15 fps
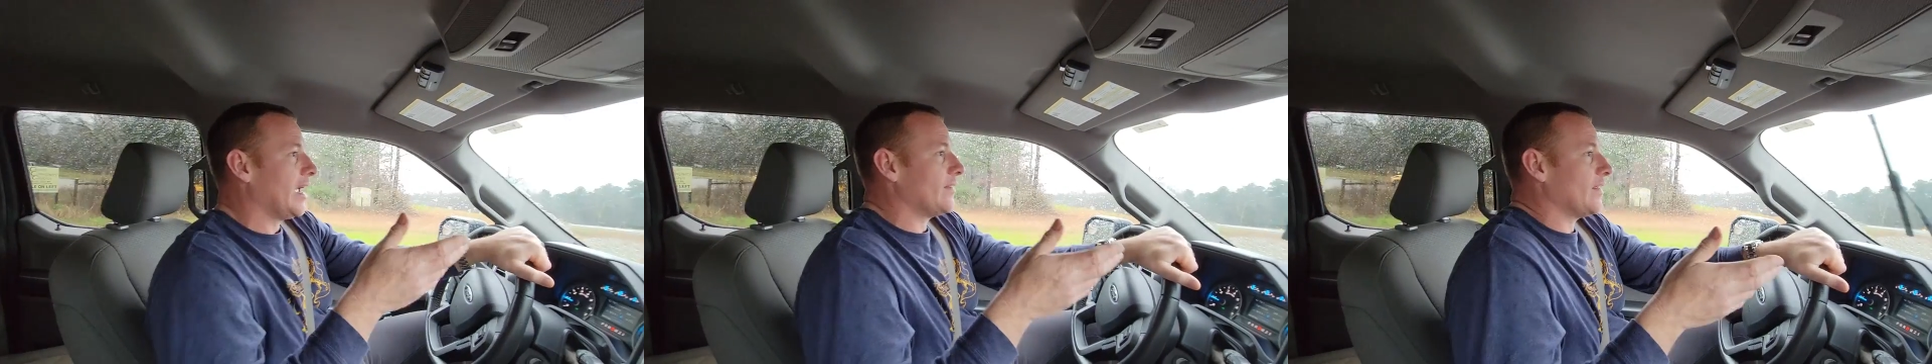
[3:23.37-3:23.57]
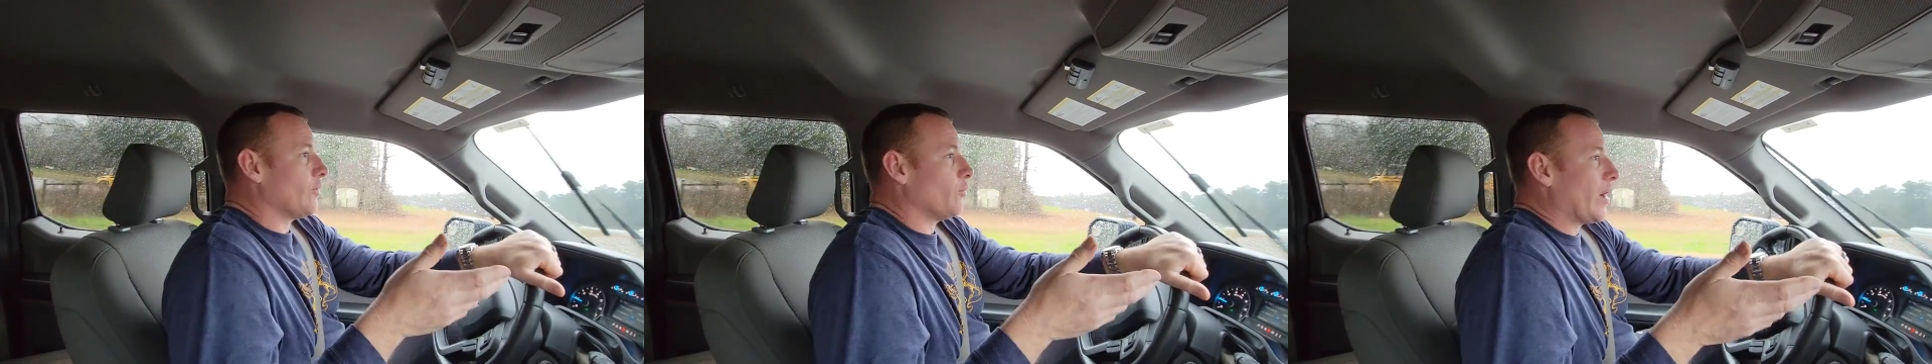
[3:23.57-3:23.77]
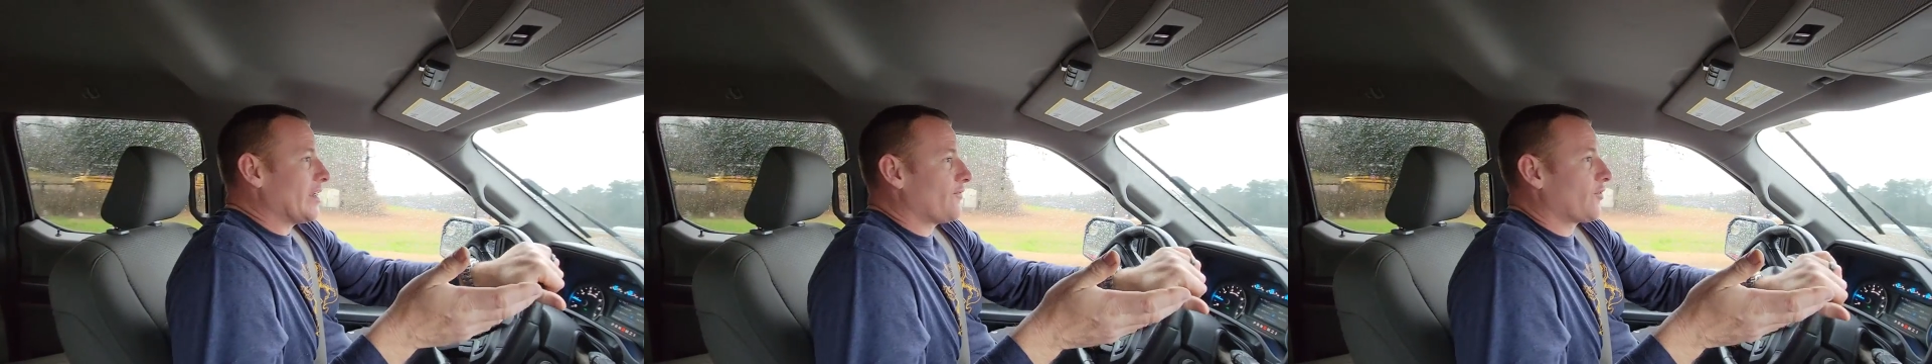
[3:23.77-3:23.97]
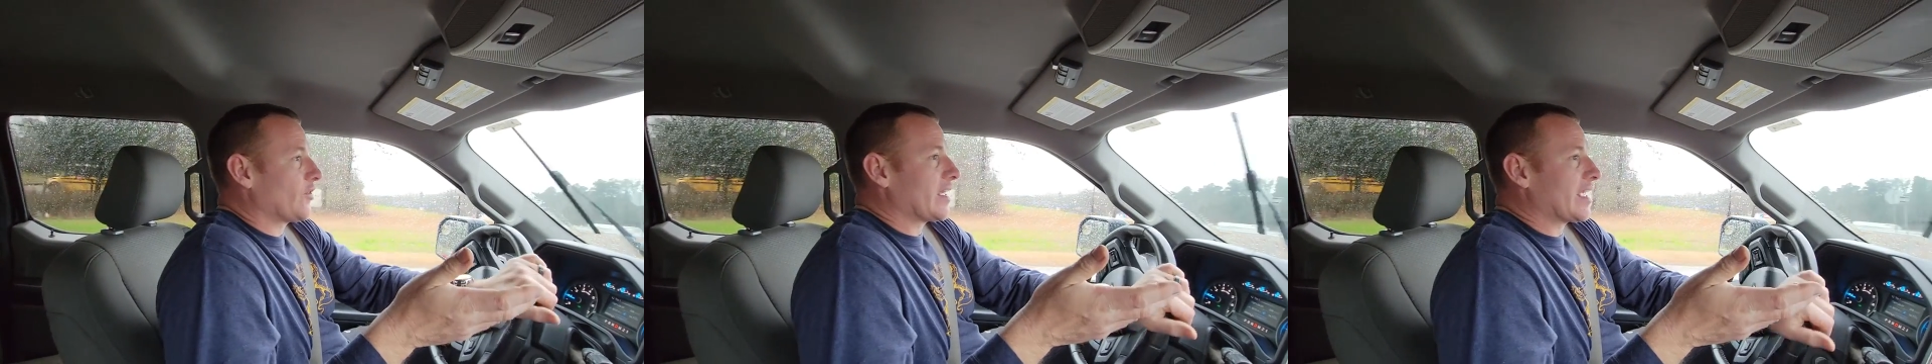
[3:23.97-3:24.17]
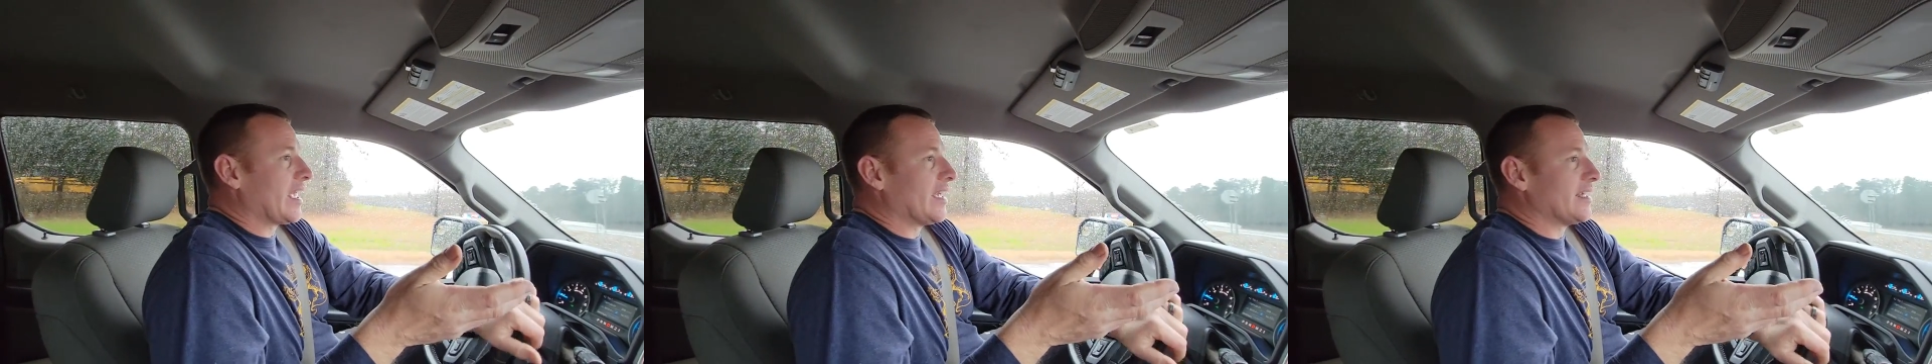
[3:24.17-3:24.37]
and then wait for
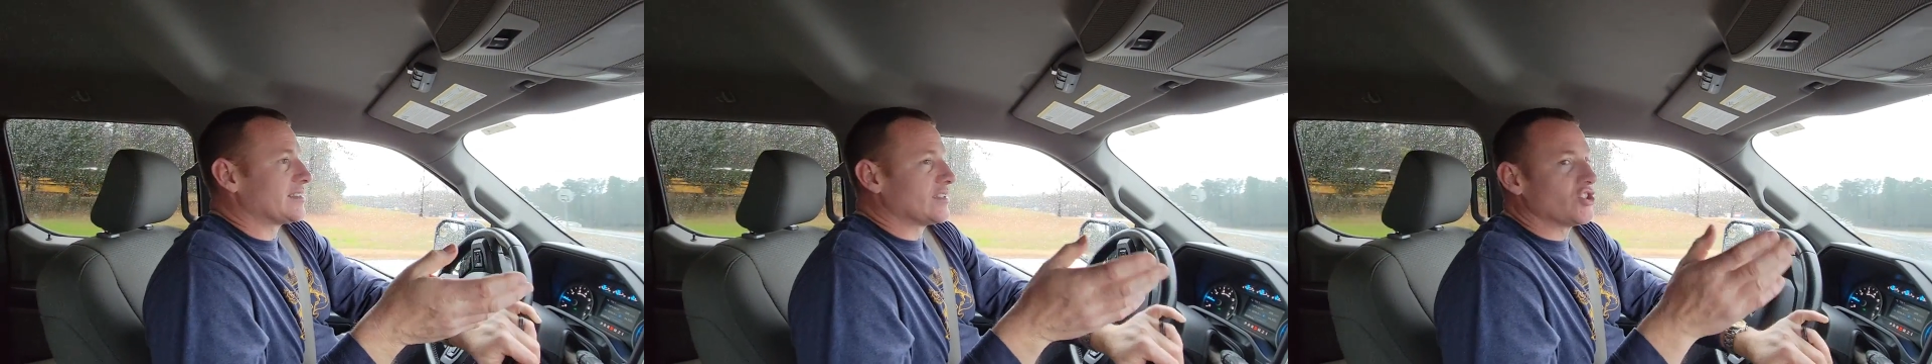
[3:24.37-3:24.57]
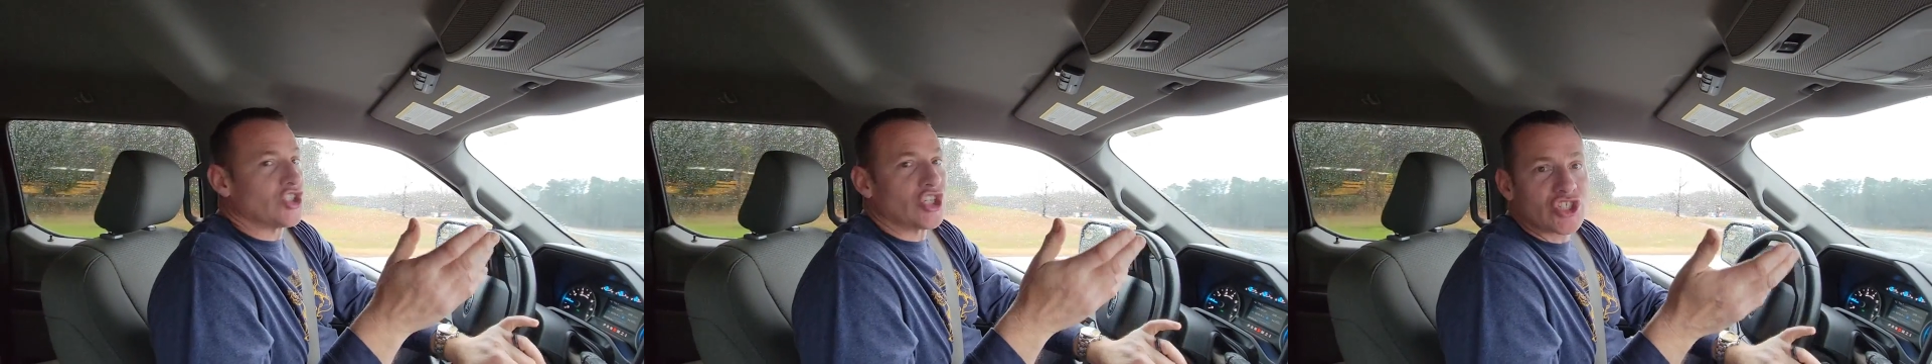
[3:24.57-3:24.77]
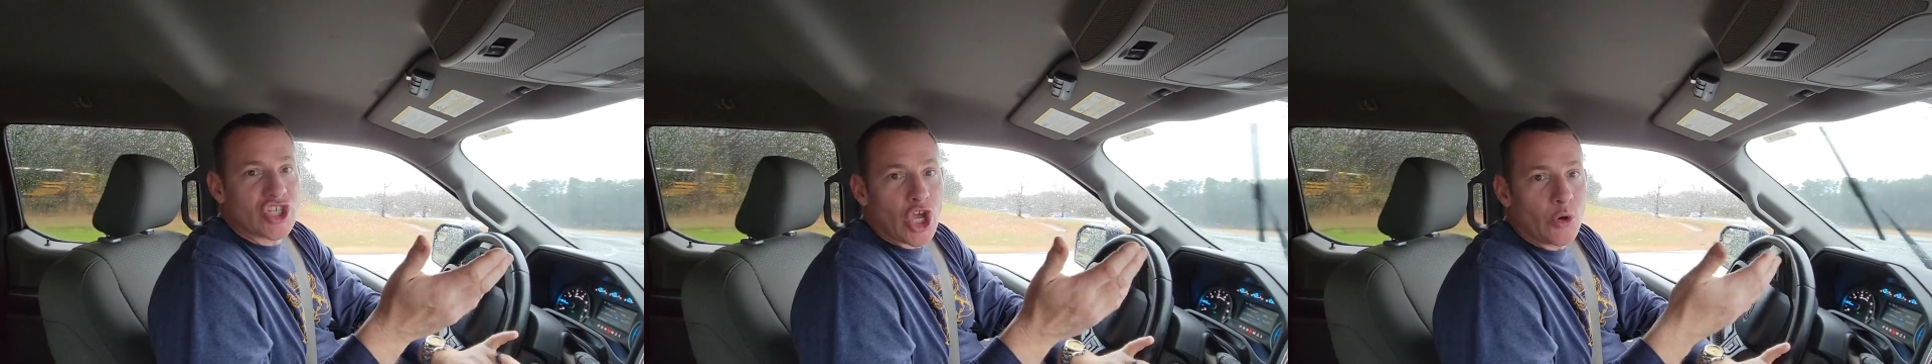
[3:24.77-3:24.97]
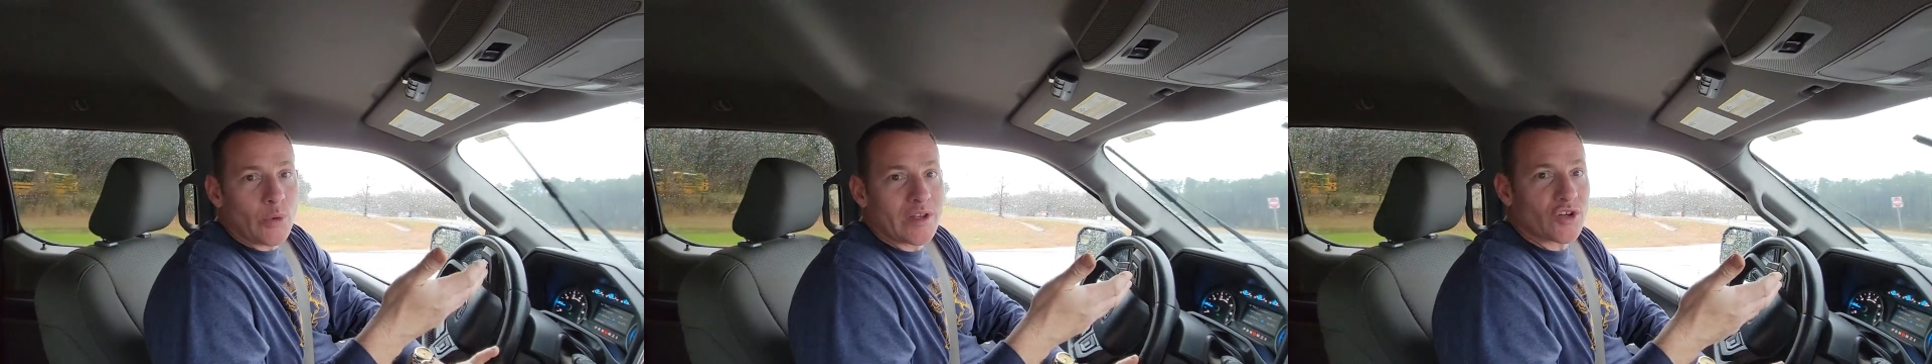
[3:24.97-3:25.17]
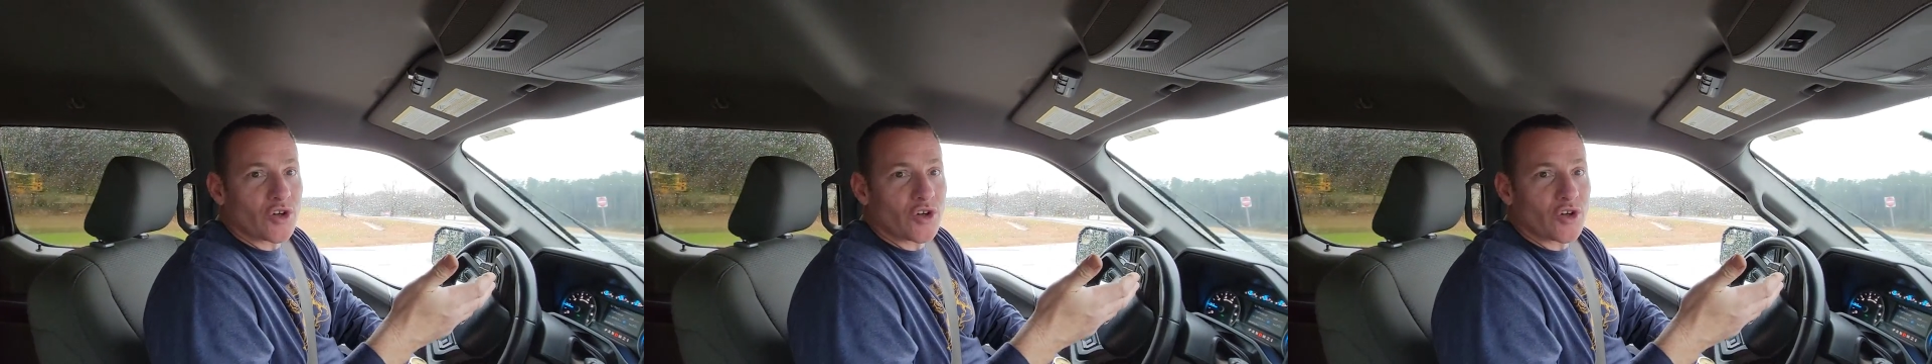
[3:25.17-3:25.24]
the kids to just go in